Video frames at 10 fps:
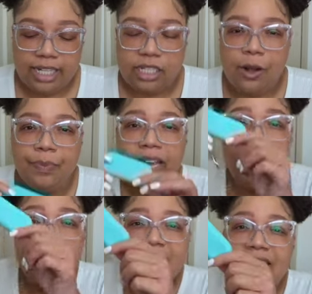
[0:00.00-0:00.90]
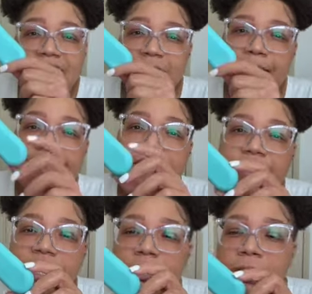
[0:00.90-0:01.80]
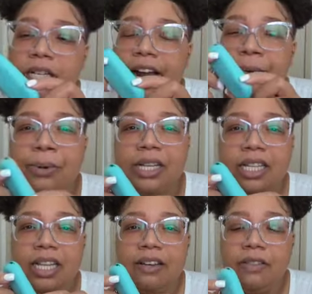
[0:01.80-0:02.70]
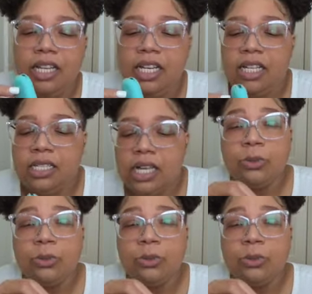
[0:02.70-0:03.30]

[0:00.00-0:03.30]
So this is my first one. I really love these.